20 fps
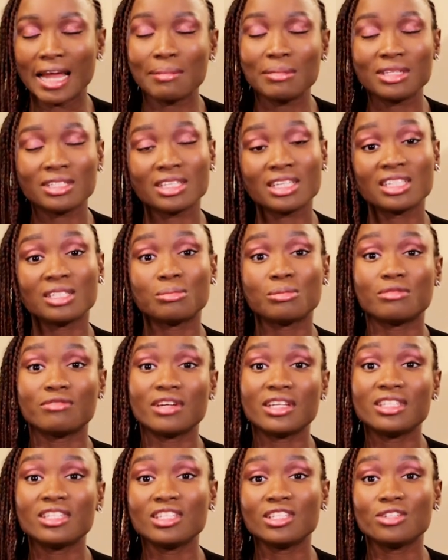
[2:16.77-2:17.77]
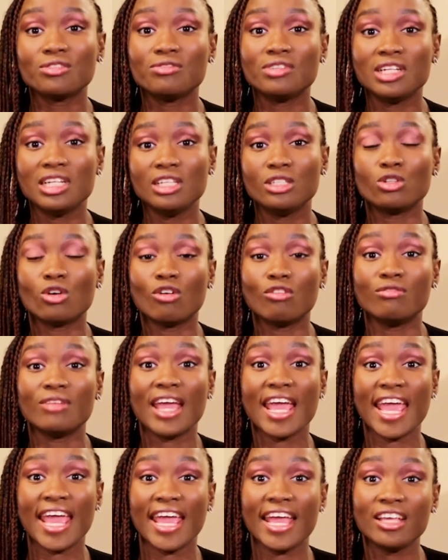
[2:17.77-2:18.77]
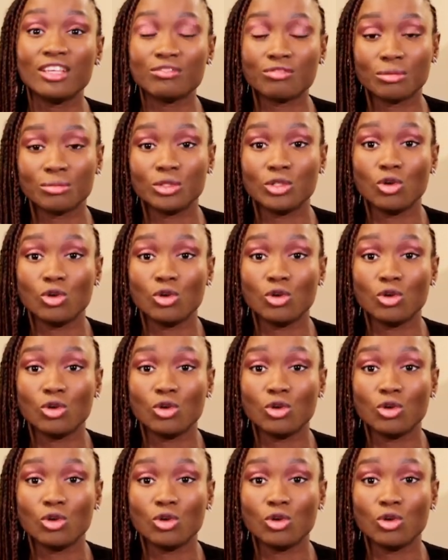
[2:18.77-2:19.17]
That means it's preventing the release of eggs from